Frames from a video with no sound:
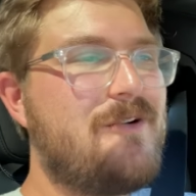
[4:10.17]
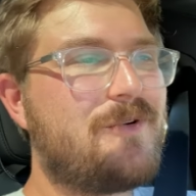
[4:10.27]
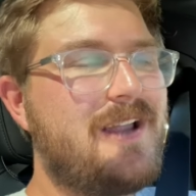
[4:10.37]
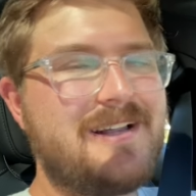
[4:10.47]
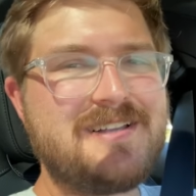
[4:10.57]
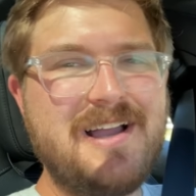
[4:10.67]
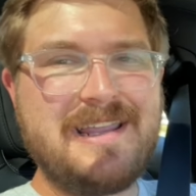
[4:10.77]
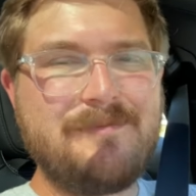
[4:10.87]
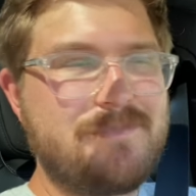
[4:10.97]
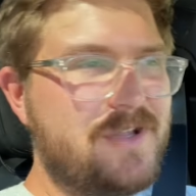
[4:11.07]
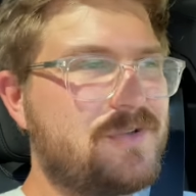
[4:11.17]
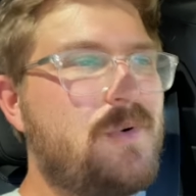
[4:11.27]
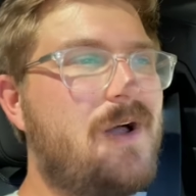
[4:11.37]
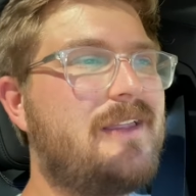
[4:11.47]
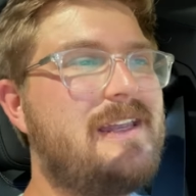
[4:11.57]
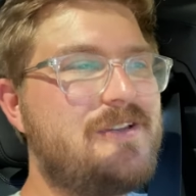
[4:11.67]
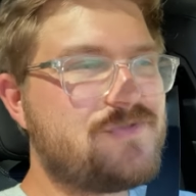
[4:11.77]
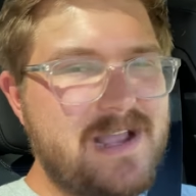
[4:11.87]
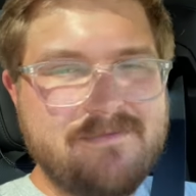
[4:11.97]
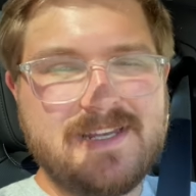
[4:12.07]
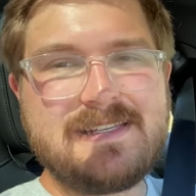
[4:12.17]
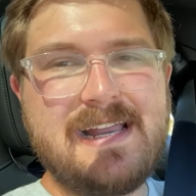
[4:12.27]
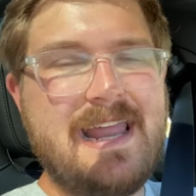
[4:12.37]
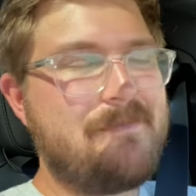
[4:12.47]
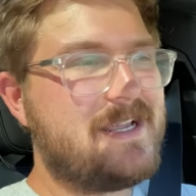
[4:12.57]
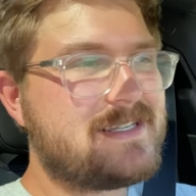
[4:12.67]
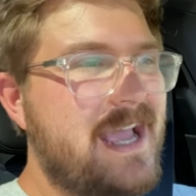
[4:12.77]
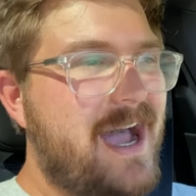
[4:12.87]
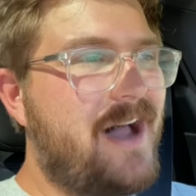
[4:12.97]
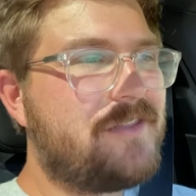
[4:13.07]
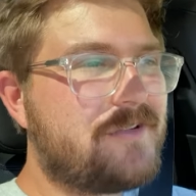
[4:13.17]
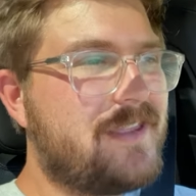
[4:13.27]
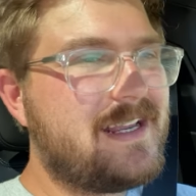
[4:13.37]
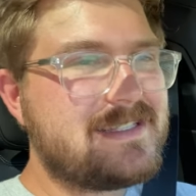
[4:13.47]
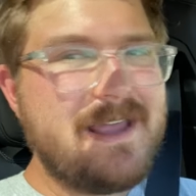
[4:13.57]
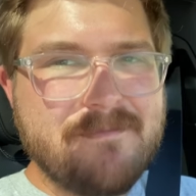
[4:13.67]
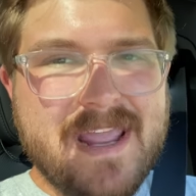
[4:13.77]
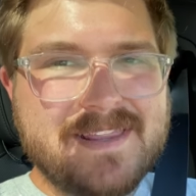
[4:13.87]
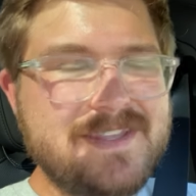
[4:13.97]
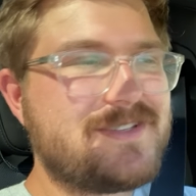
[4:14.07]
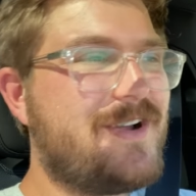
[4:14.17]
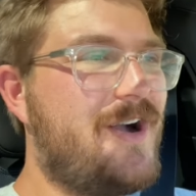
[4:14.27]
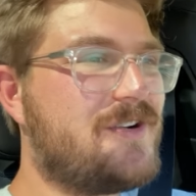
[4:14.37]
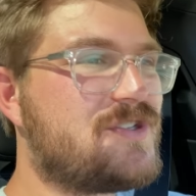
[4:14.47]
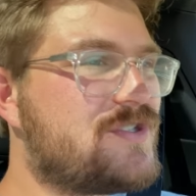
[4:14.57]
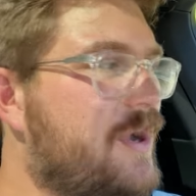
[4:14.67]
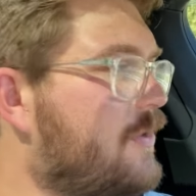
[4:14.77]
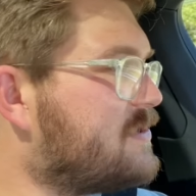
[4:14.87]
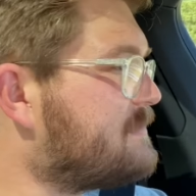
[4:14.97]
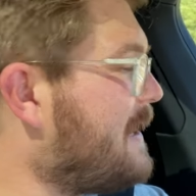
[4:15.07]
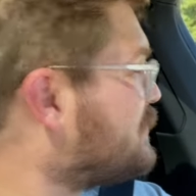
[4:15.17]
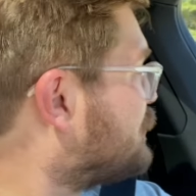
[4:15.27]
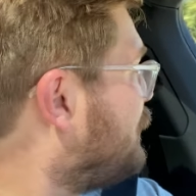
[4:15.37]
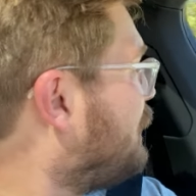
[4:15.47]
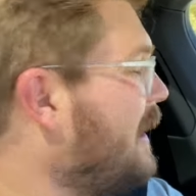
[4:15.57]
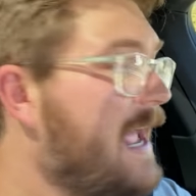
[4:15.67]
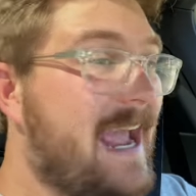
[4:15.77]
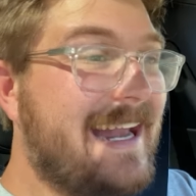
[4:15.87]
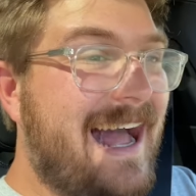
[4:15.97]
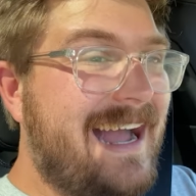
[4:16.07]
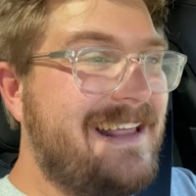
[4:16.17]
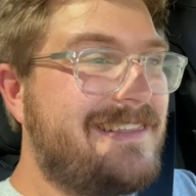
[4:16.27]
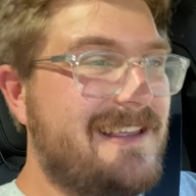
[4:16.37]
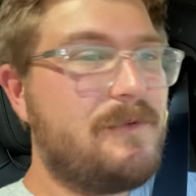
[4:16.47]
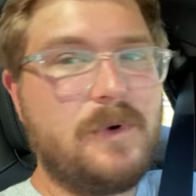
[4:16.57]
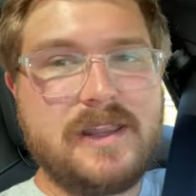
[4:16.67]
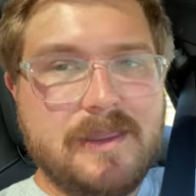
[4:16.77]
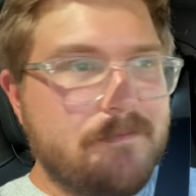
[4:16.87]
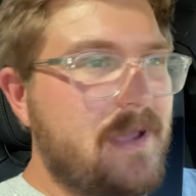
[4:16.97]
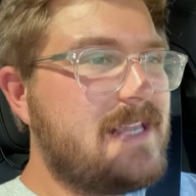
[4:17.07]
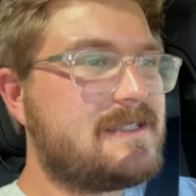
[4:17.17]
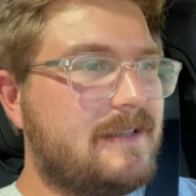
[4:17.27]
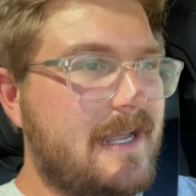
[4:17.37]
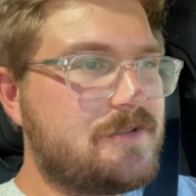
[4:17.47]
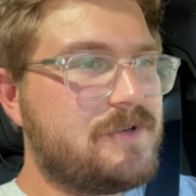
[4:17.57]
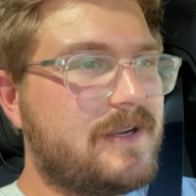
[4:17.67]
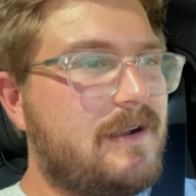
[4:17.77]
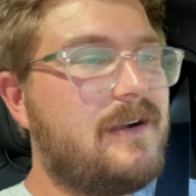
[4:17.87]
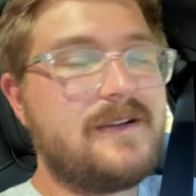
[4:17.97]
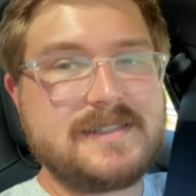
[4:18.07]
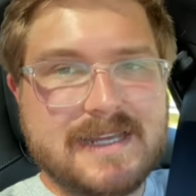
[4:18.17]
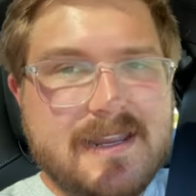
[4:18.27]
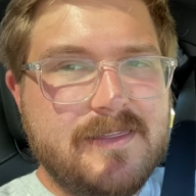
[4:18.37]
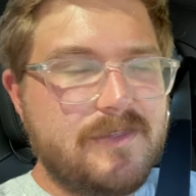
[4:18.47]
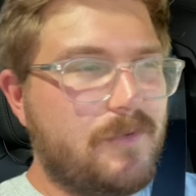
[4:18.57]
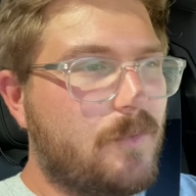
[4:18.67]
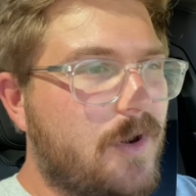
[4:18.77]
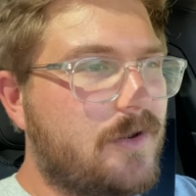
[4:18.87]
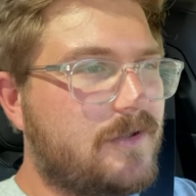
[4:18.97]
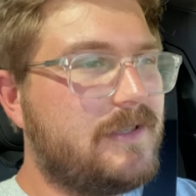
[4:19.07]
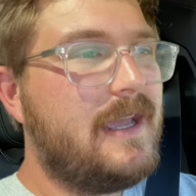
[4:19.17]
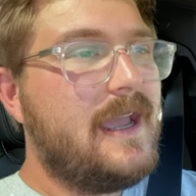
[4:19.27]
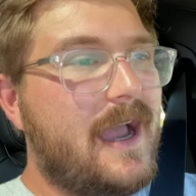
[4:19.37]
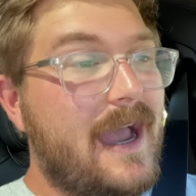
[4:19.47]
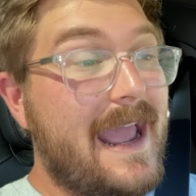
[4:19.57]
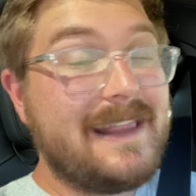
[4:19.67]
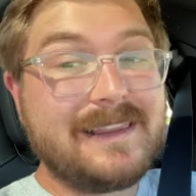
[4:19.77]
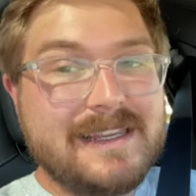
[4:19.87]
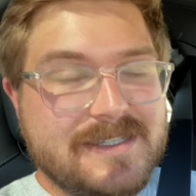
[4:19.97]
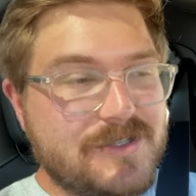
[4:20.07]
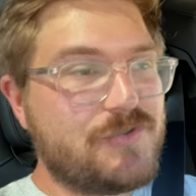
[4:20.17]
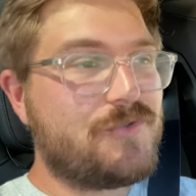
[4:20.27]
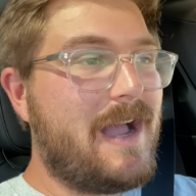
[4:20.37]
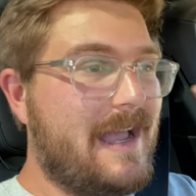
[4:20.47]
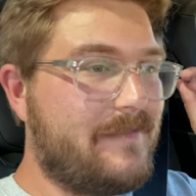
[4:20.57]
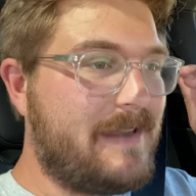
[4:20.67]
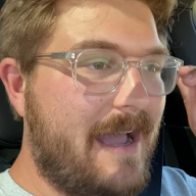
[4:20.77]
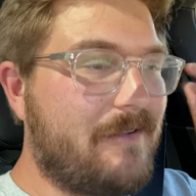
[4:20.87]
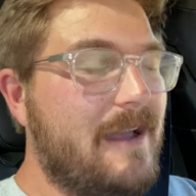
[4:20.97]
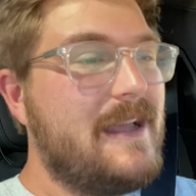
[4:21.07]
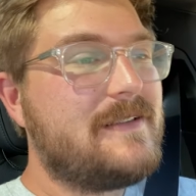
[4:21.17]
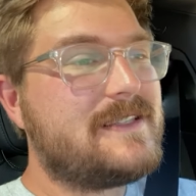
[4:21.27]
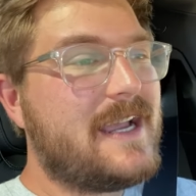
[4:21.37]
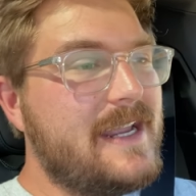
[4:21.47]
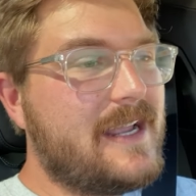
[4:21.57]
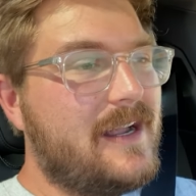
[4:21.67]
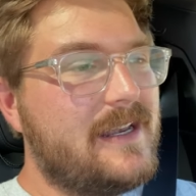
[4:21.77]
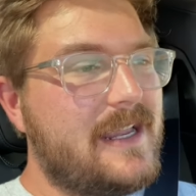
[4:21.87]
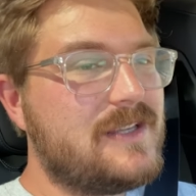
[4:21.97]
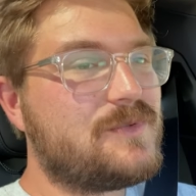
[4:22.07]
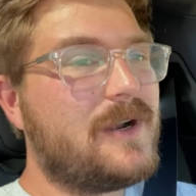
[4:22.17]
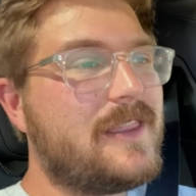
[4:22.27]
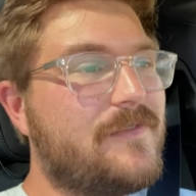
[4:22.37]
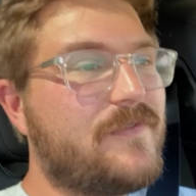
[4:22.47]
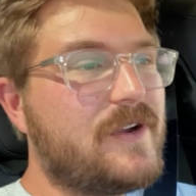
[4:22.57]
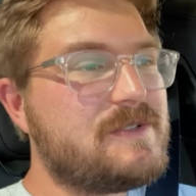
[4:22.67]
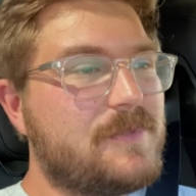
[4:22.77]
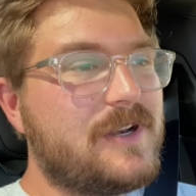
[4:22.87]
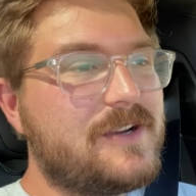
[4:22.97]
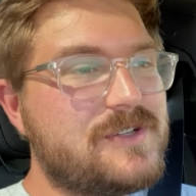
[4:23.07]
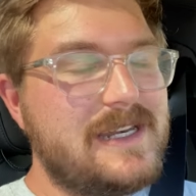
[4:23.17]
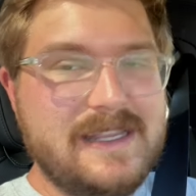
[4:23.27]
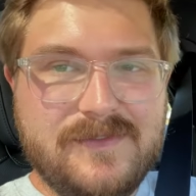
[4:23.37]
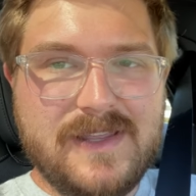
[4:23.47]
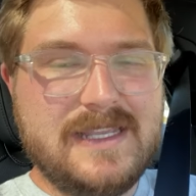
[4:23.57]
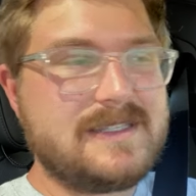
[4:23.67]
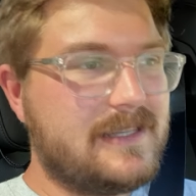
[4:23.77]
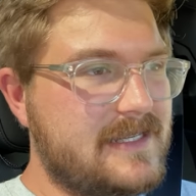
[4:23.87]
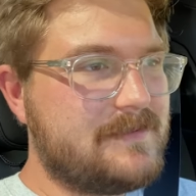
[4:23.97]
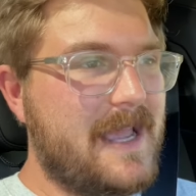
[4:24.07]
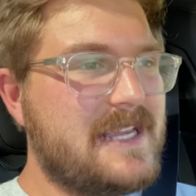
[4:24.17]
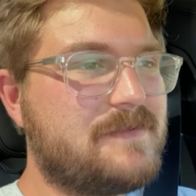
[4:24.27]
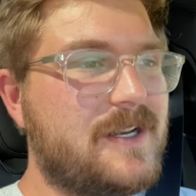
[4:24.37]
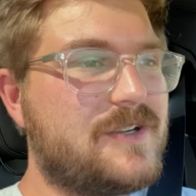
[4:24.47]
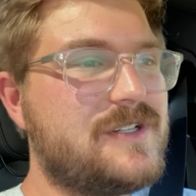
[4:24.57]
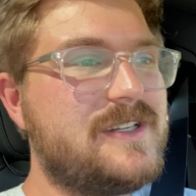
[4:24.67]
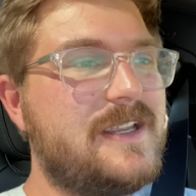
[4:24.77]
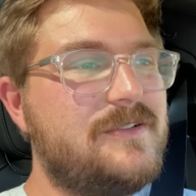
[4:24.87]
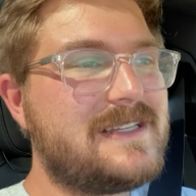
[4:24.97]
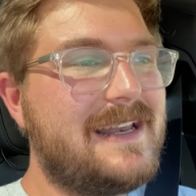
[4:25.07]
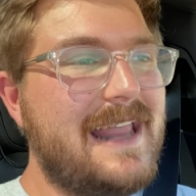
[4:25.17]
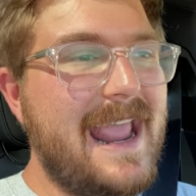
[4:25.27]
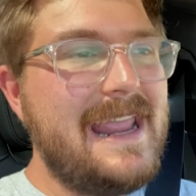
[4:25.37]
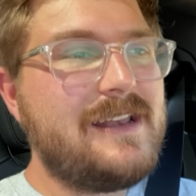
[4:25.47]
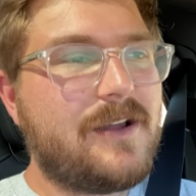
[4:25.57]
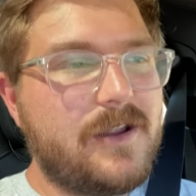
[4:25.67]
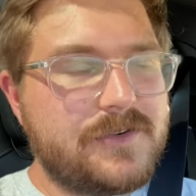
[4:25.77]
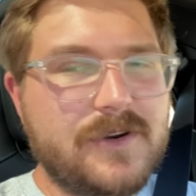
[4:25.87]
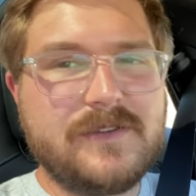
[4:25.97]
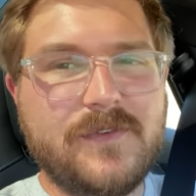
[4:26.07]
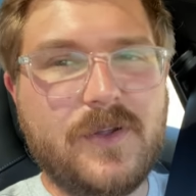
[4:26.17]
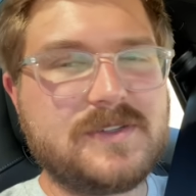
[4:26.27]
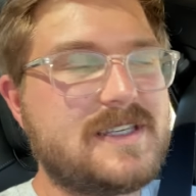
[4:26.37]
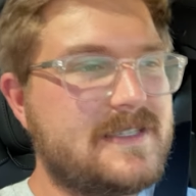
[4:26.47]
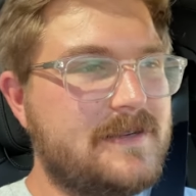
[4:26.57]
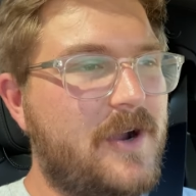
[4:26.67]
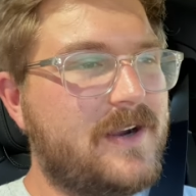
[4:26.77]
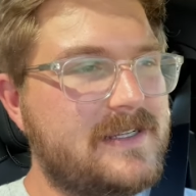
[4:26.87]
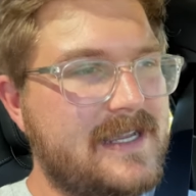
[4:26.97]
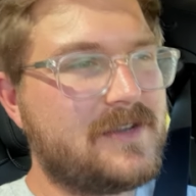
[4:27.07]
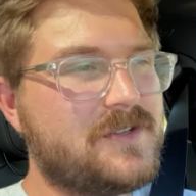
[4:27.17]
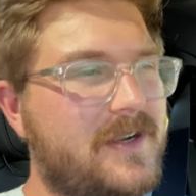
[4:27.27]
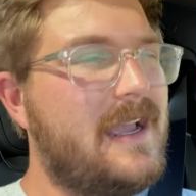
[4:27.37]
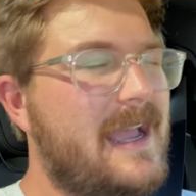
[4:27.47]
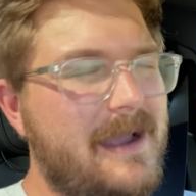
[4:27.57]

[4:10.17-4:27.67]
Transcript: we're not talking build quality, driving dynamics, other things that make this car so special and I think one of the best electric cars in the world, uh, at least to drive. Now, Taycan is one of the first production EVs, at least mass production, to use an 800 volt system architecture.